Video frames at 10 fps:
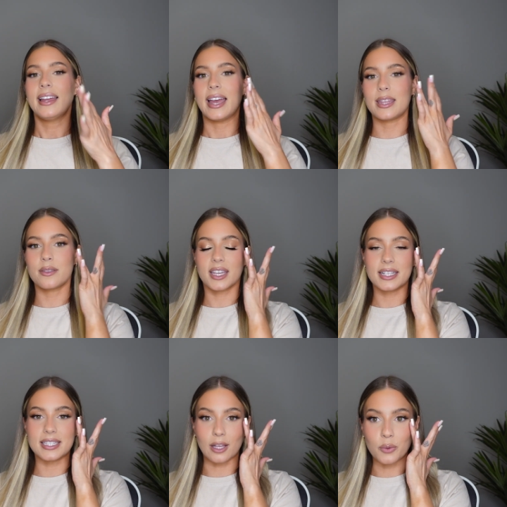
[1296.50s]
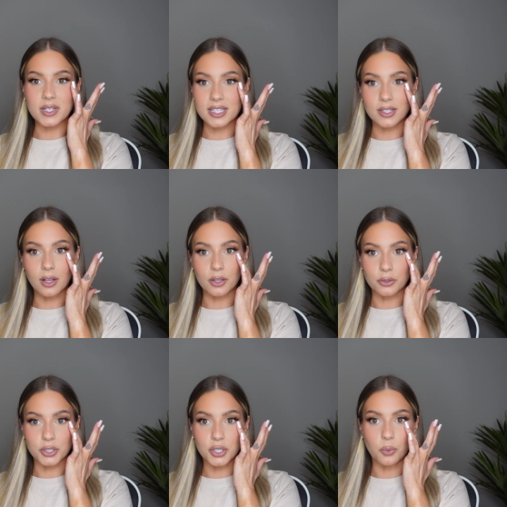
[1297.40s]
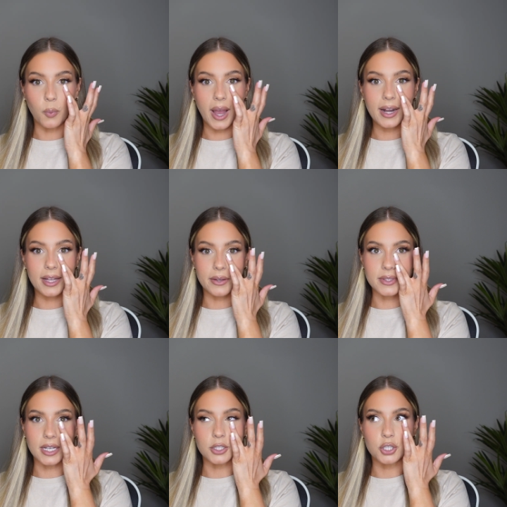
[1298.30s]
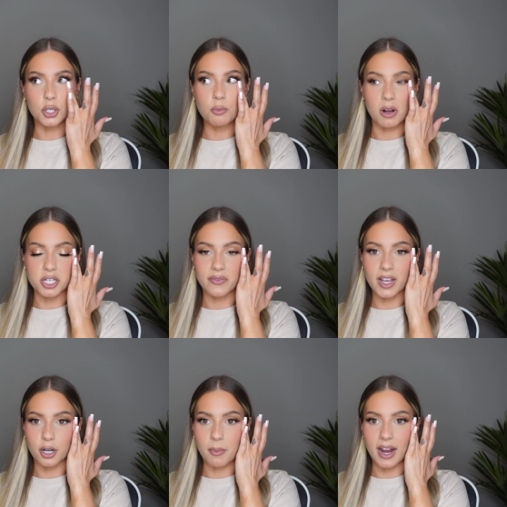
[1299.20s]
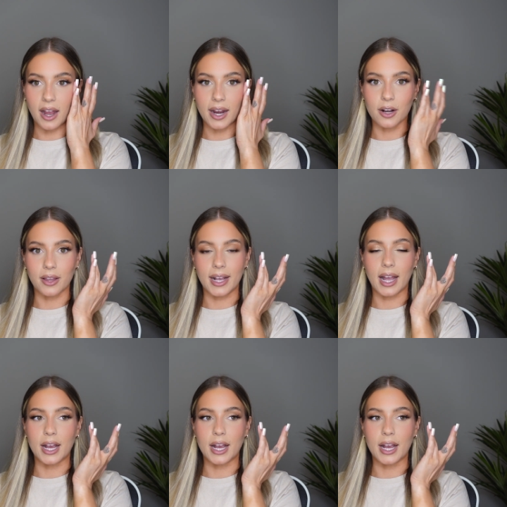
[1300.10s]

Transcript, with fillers: And then the concealer was still a little too wet and there was like too much of it under my eye or like